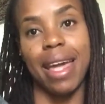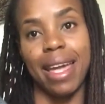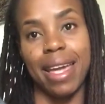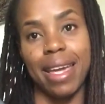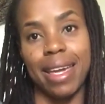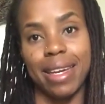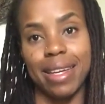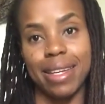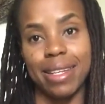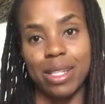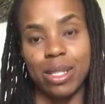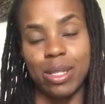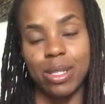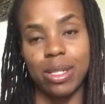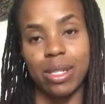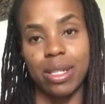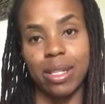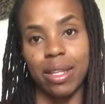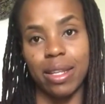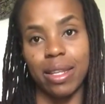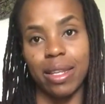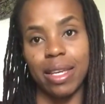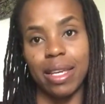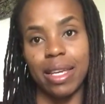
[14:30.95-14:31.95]
is
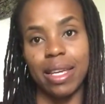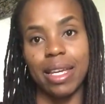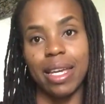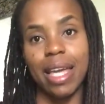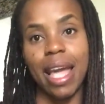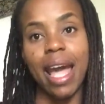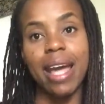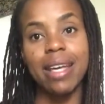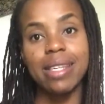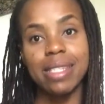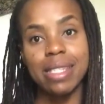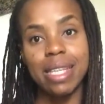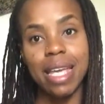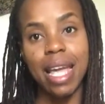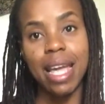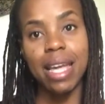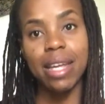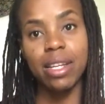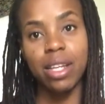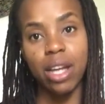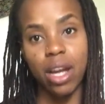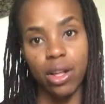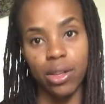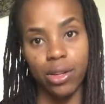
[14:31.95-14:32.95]
the
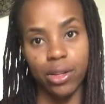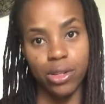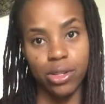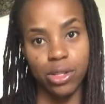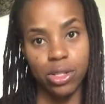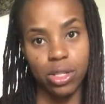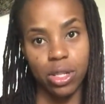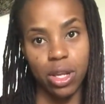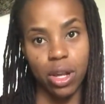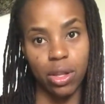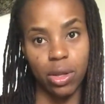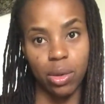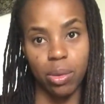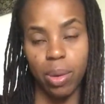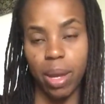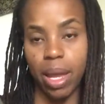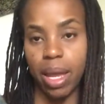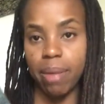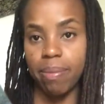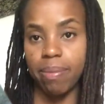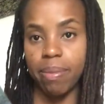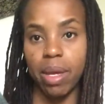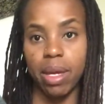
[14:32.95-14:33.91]
Cascade Colors colorway.